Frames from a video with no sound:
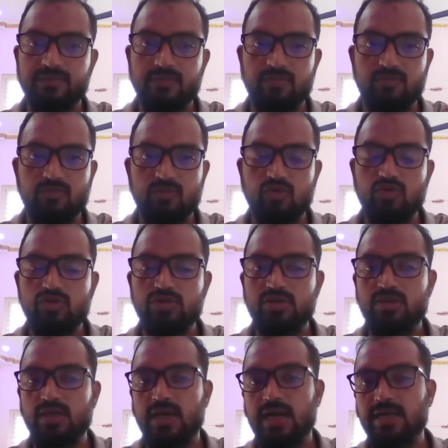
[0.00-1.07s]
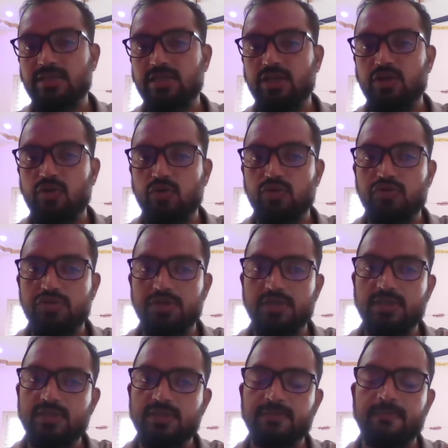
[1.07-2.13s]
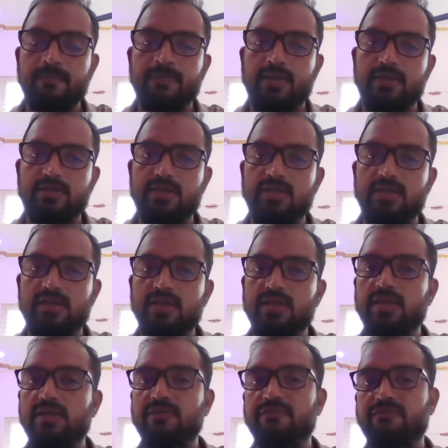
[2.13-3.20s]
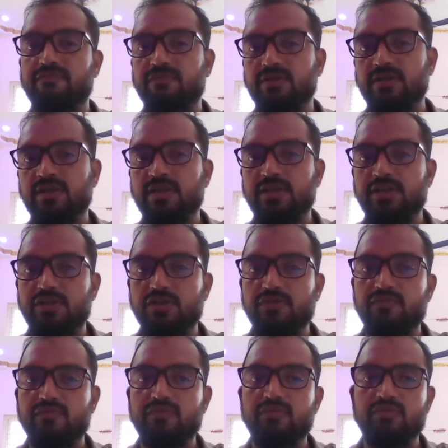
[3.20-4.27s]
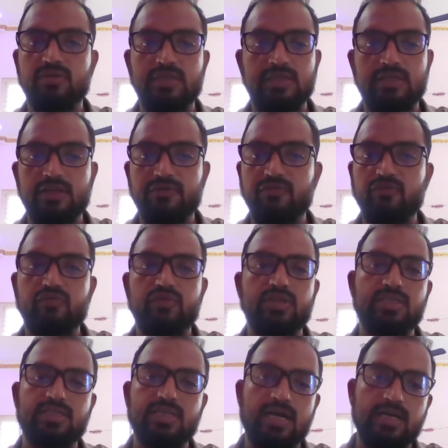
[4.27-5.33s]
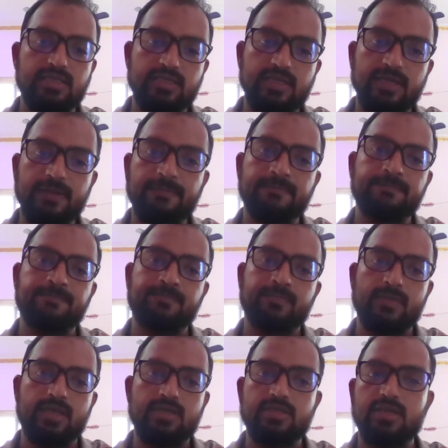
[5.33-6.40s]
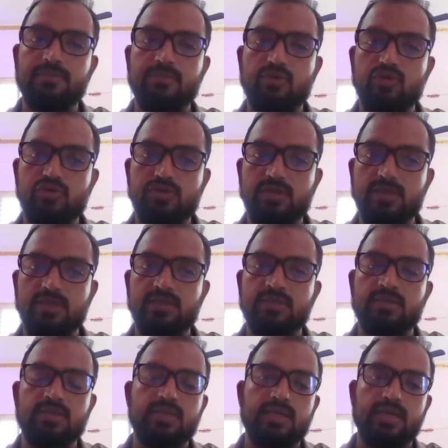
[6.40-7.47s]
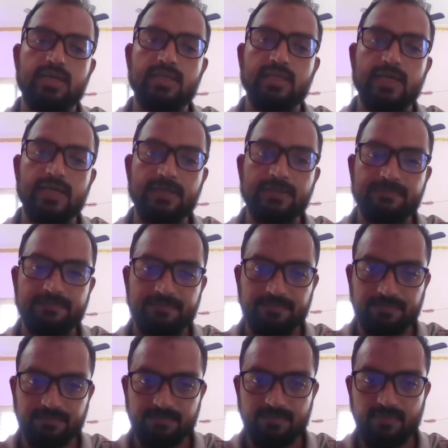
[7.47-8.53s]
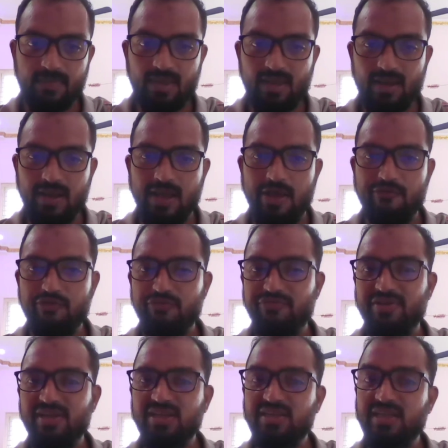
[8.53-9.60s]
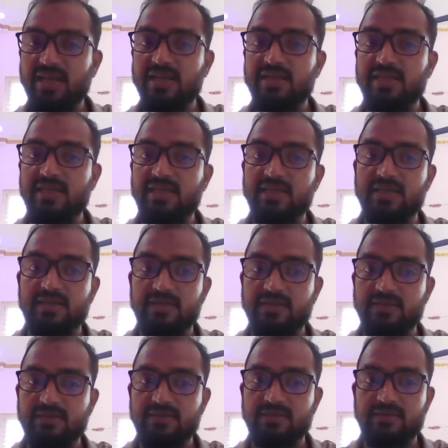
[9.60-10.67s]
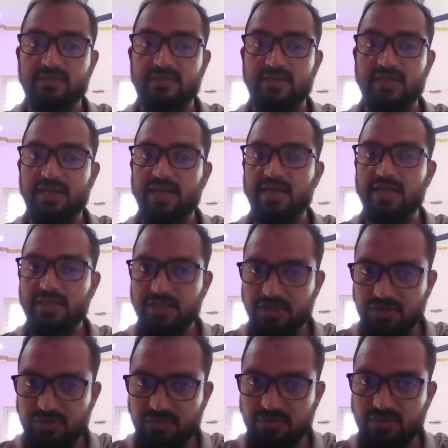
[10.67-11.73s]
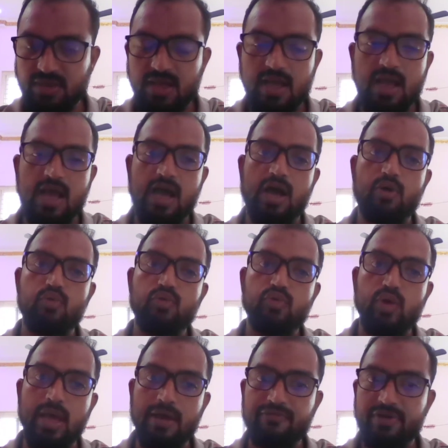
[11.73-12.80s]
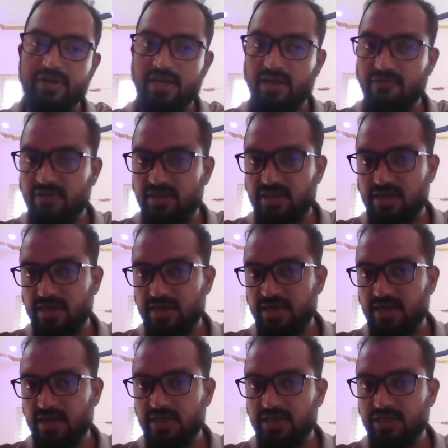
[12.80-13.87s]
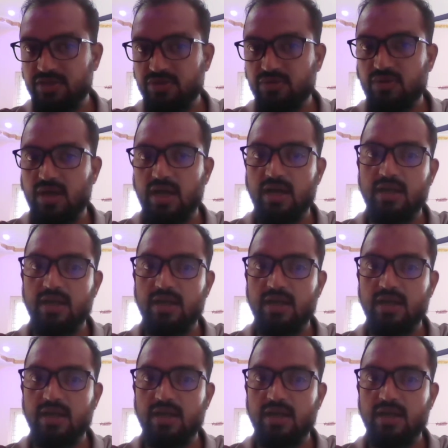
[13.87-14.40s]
most asking questions. Generally in an interviewer is asking some question in that, have you faced any critical issues, how you have deal with critical issue,